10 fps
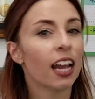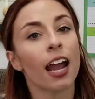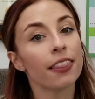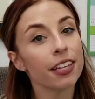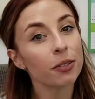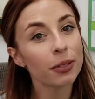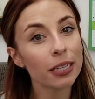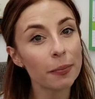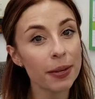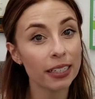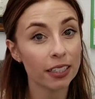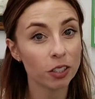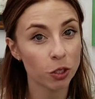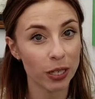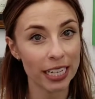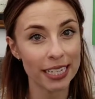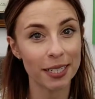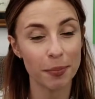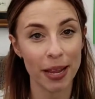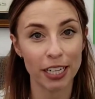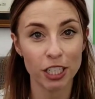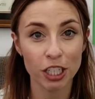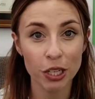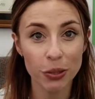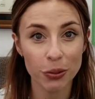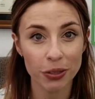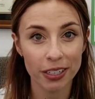and this one can be a little tricky in Spanish too.